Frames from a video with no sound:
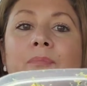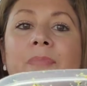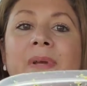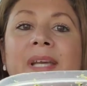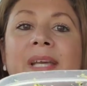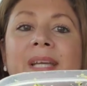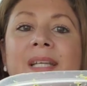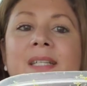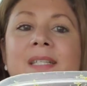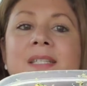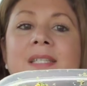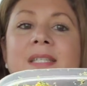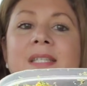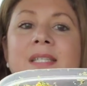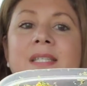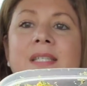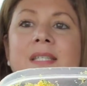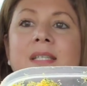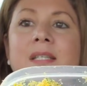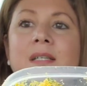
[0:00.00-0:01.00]

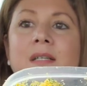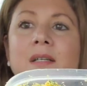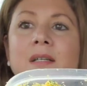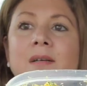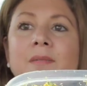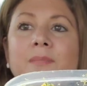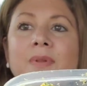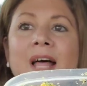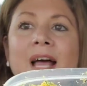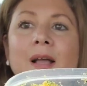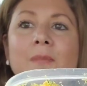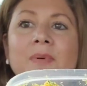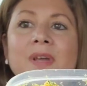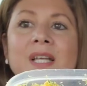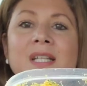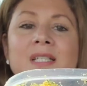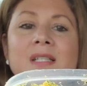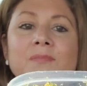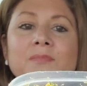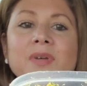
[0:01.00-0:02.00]
beans, black
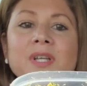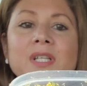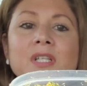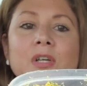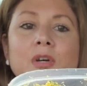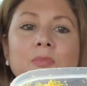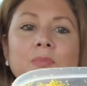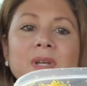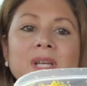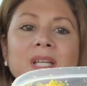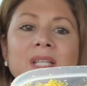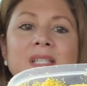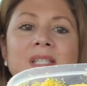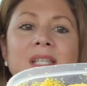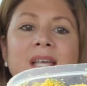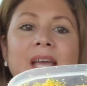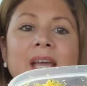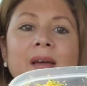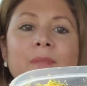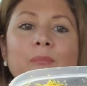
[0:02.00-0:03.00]
beans and pinto
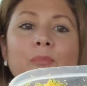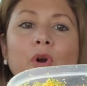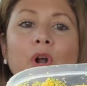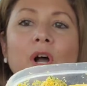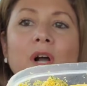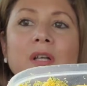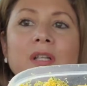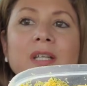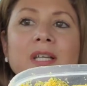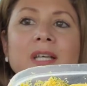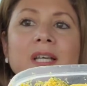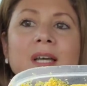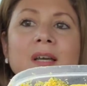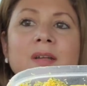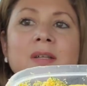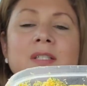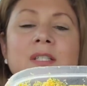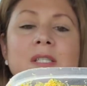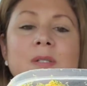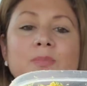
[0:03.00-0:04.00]
beans, and broccoli,
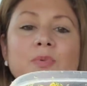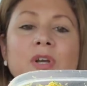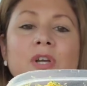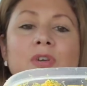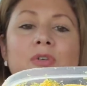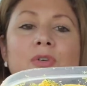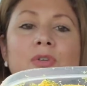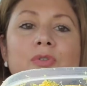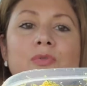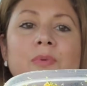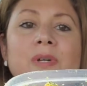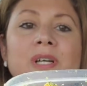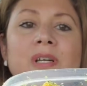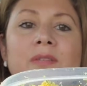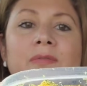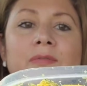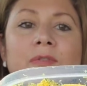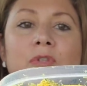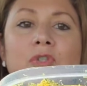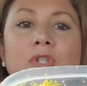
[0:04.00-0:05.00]
and it's sprinkled
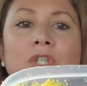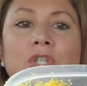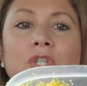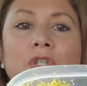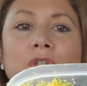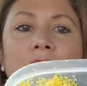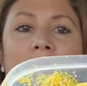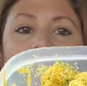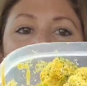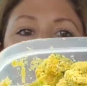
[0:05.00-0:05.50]
with nutritional